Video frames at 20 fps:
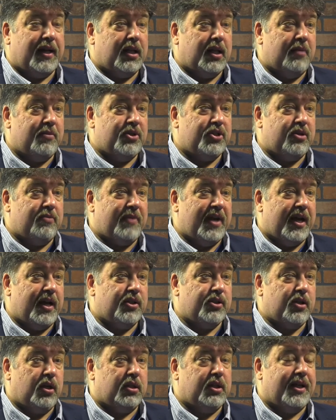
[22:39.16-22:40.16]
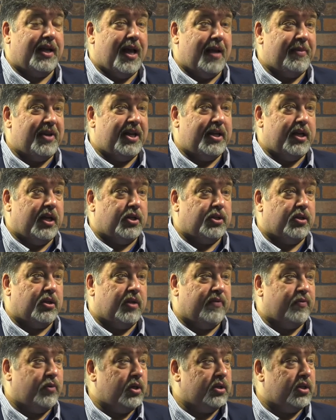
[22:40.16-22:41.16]
of Leominster, Mass, called The Comedy Kitchen.
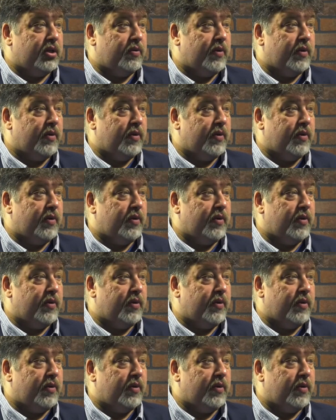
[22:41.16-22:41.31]
I've worked in